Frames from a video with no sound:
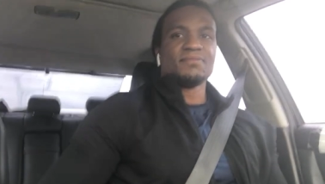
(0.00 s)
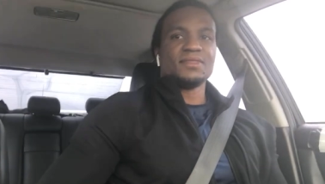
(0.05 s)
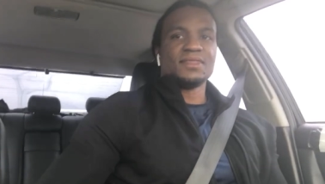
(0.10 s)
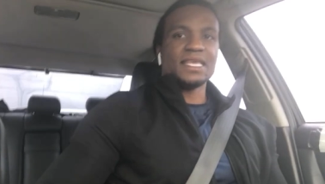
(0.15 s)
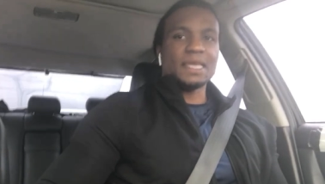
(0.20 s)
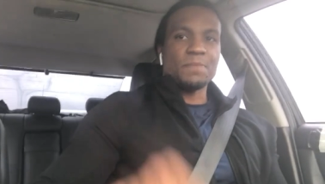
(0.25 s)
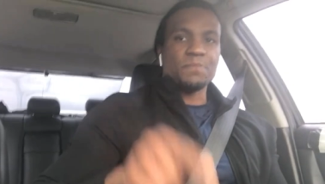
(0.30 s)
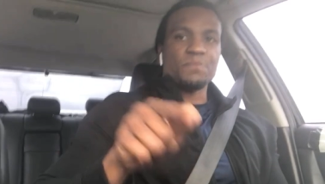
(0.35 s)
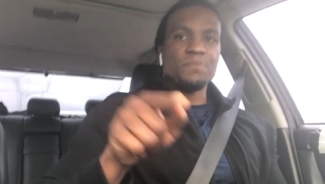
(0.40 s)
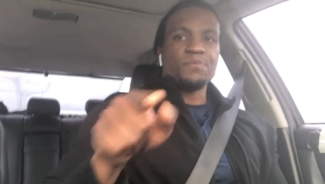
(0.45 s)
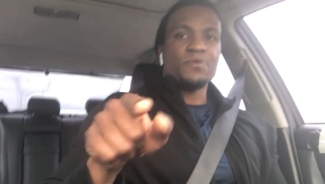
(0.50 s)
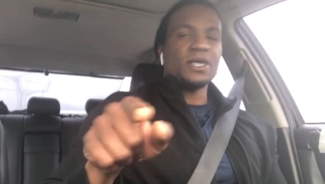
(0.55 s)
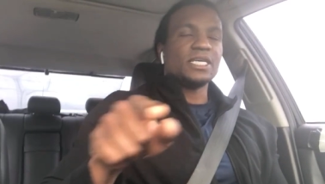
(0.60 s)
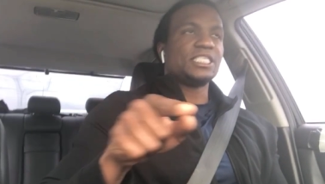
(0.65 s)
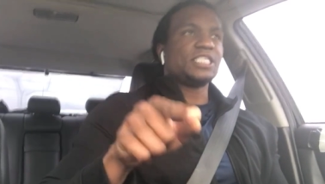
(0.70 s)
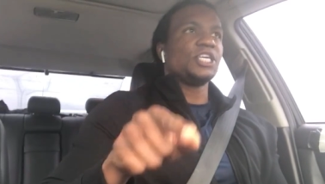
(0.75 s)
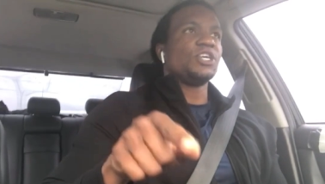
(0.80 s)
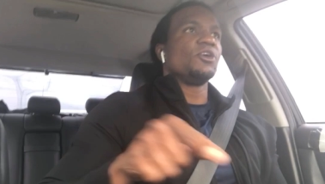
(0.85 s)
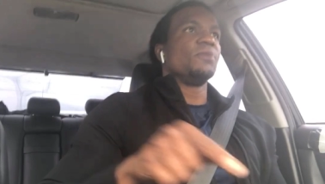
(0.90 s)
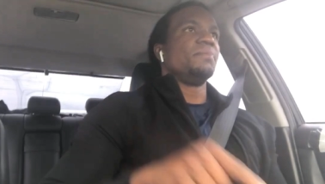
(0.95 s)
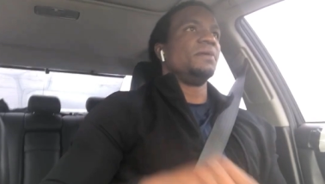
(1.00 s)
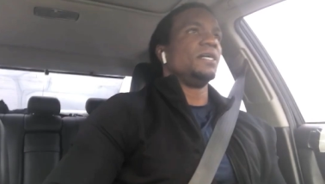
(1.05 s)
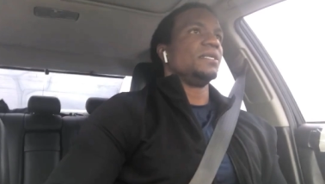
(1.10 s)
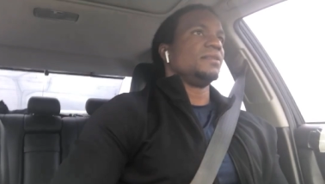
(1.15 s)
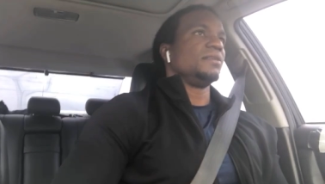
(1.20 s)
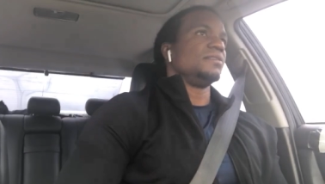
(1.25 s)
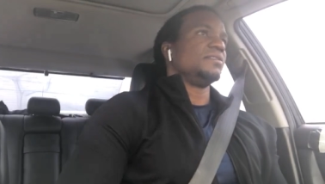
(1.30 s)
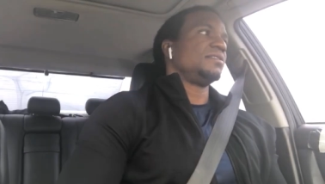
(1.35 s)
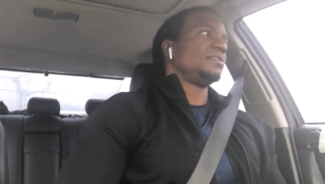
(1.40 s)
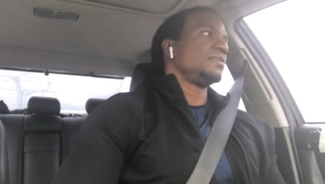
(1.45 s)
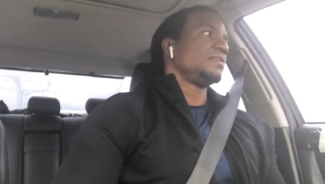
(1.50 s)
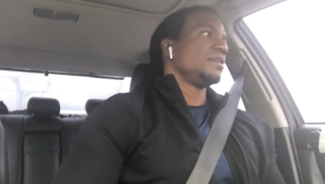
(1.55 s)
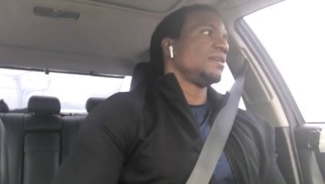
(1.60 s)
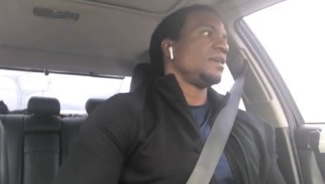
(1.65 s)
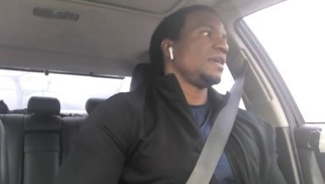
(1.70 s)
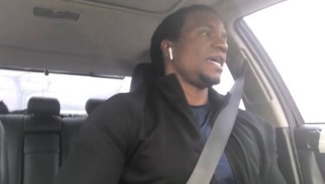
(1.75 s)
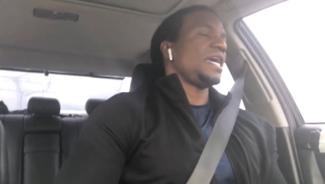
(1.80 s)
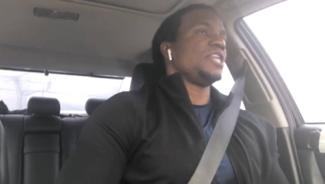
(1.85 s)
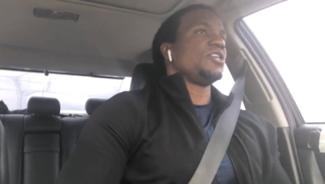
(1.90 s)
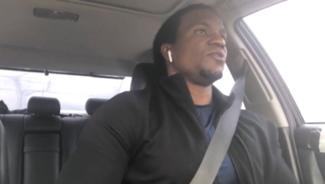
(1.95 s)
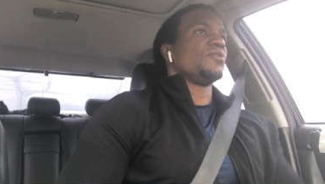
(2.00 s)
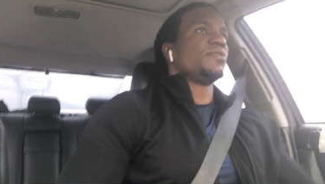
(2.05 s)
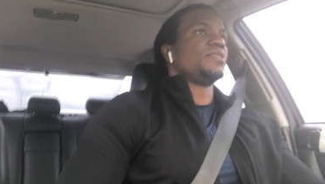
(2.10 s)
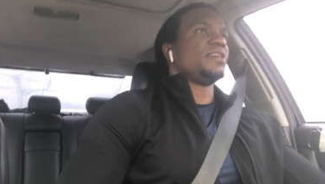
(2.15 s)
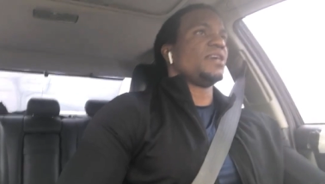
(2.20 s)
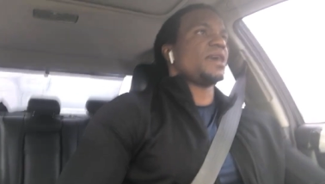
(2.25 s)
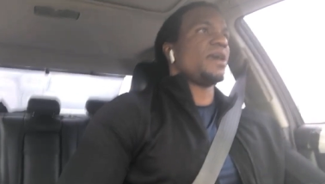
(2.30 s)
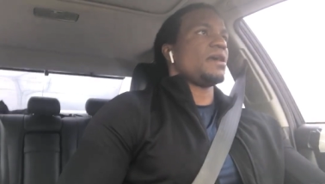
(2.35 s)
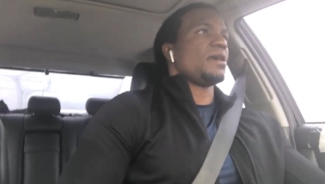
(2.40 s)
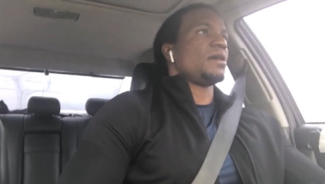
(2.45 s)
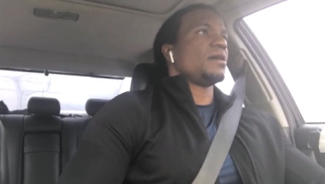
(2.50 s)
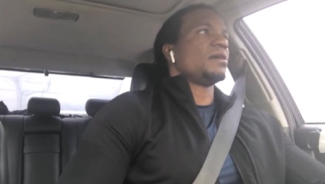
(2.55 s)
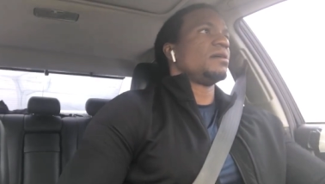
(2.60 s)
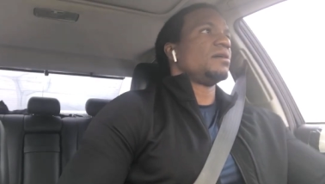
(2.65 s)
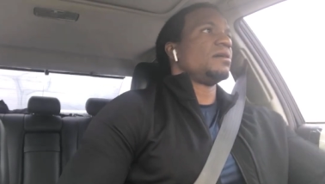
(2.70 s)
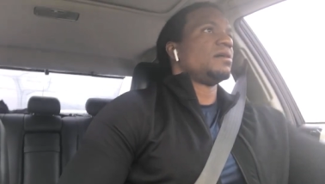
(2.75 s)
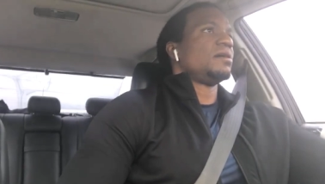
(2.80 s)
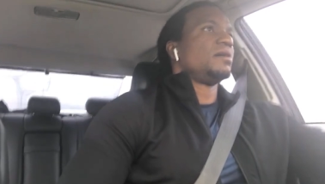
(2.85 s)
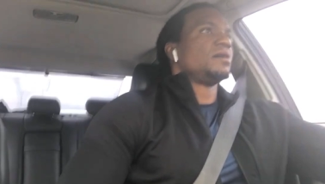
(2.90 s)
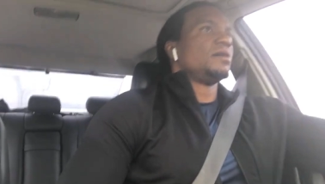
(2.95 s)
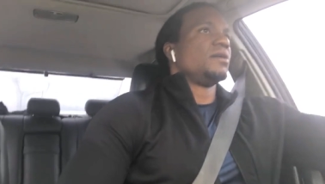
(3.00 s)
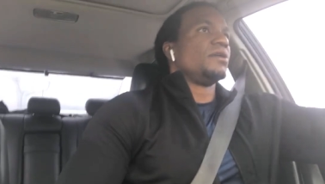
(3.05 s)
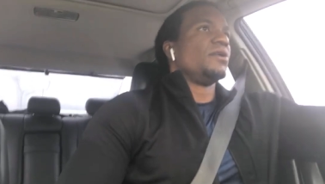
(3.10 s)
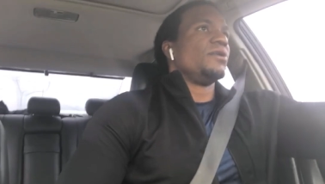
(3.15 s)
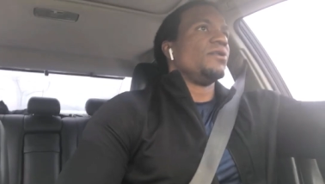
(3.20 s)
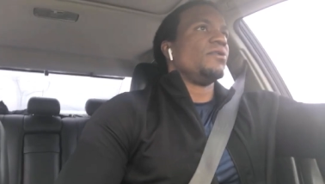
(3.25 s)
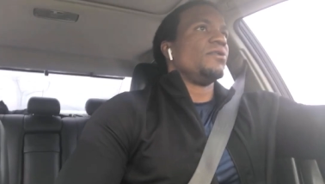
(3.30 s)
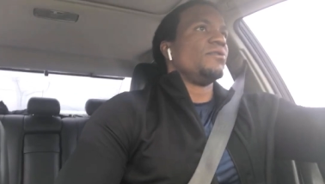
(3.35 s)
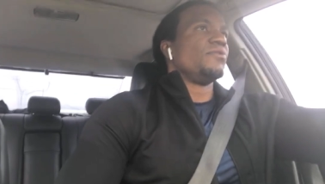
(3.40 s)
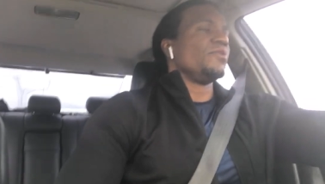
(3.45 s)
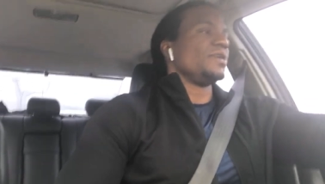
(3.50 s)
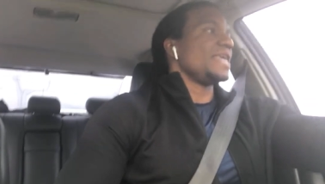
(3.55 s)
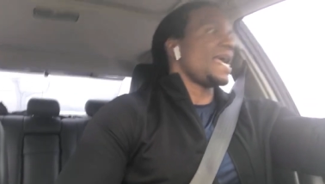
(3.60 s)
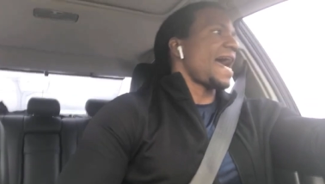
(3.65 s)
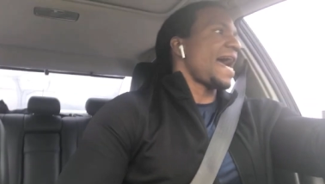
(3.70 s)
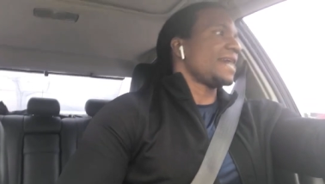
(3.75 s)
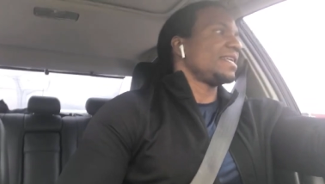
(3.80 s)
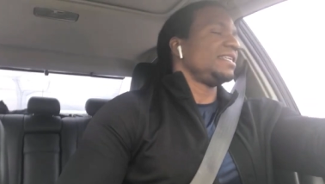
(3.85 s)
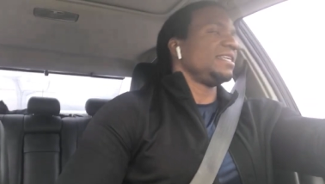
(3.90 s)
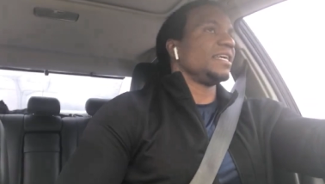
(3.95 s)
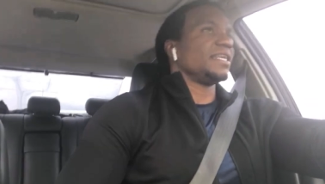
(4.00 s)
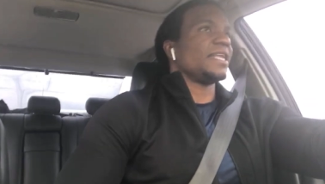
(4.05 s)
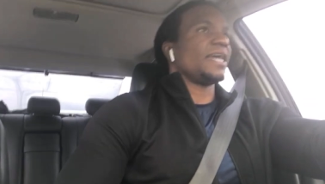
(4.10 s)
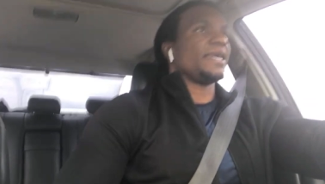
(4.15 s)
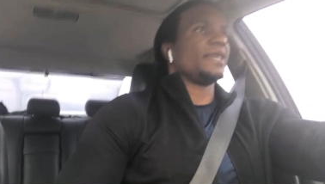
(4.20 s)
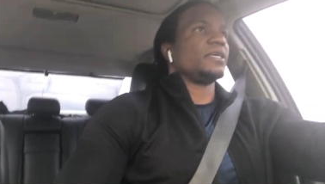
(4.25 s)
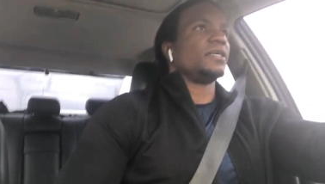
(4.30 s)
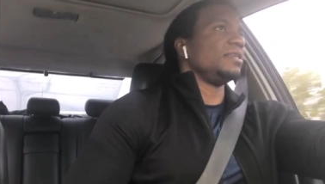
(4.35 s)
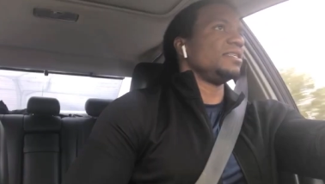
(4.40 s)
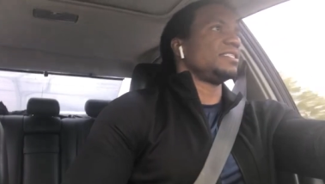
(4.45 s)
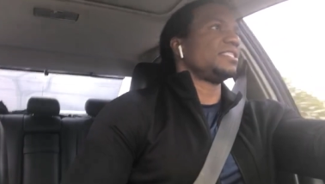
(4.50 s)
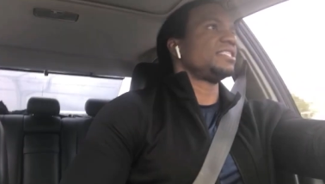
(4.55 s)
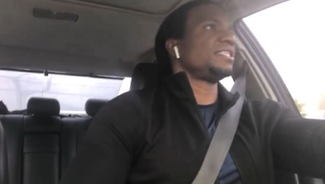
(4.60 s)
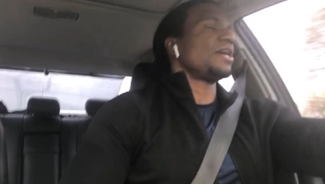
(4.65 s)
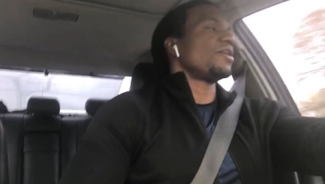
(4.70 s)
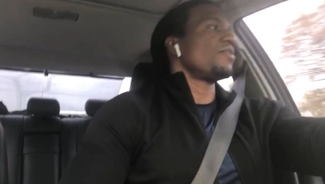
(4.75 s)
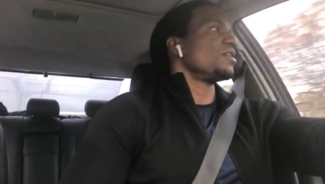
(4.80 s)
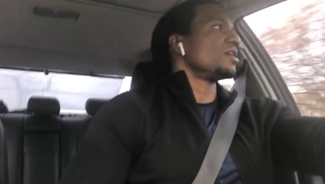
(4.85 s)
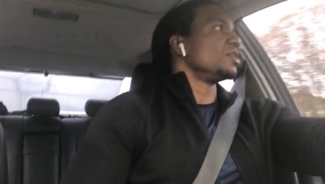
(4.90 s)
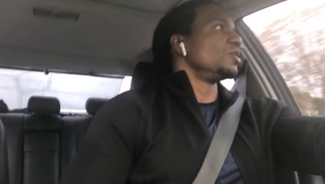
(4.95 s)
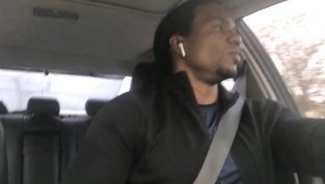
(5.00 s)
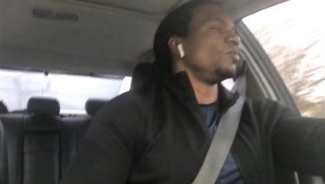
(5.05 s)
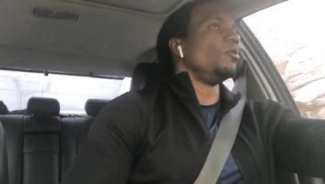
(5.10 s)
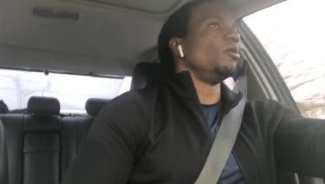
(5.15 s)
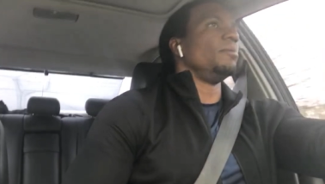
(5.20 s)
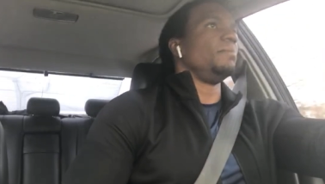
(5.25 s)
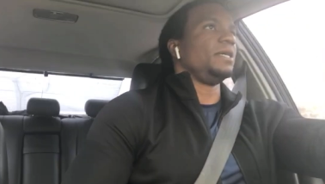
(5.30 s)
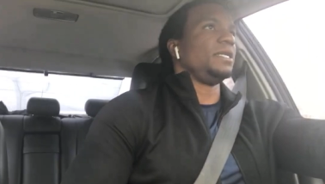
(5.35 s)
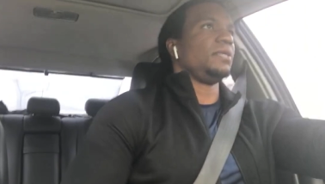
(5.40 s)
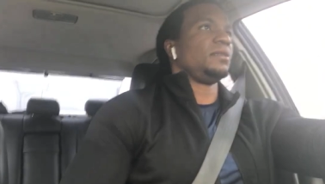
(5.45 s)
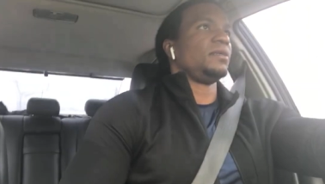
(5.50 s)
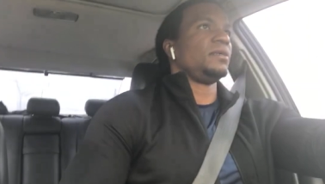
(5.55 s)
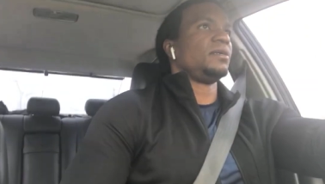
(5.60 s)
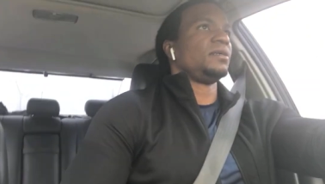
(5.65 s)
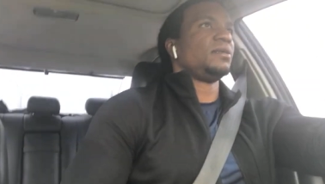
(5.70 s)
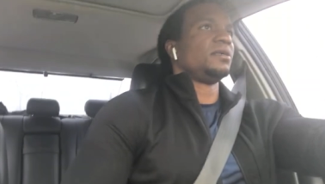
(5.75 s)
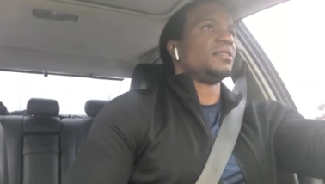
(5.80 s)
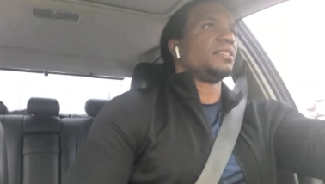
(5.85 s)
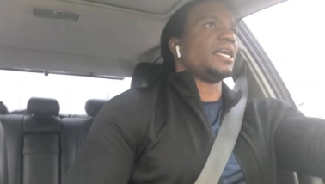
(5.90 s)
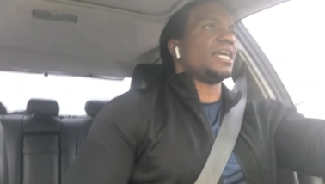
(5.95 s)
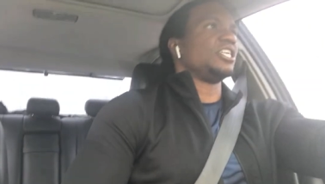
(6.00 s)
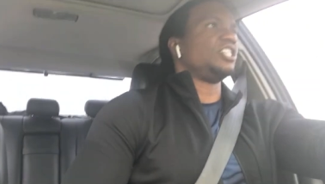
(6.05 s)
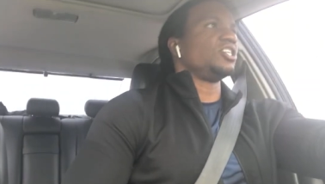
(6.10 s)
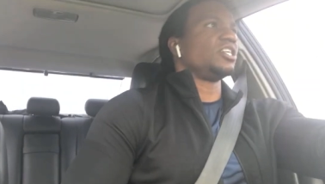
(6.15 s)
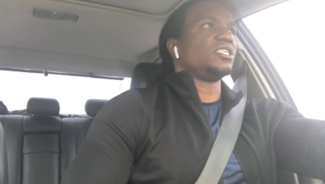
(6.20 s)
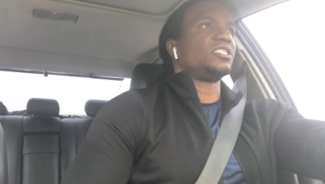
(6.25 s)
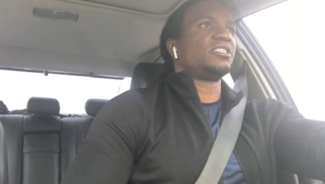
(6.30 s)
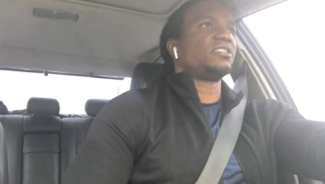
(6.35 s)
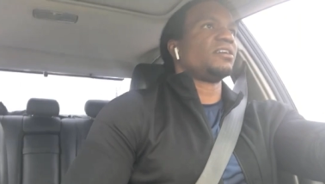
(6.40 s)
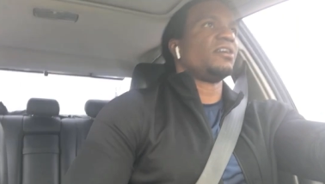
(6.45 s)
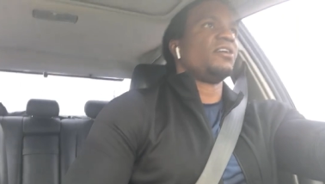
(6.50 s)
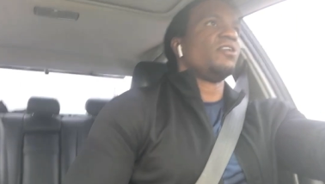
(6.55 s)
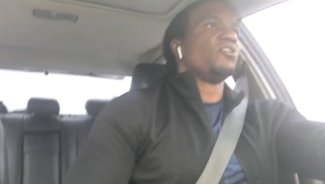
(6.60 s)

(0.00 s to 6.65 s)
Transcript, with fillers: They're pressing your buttons, and you're there, reacting like a hysterical woman, like just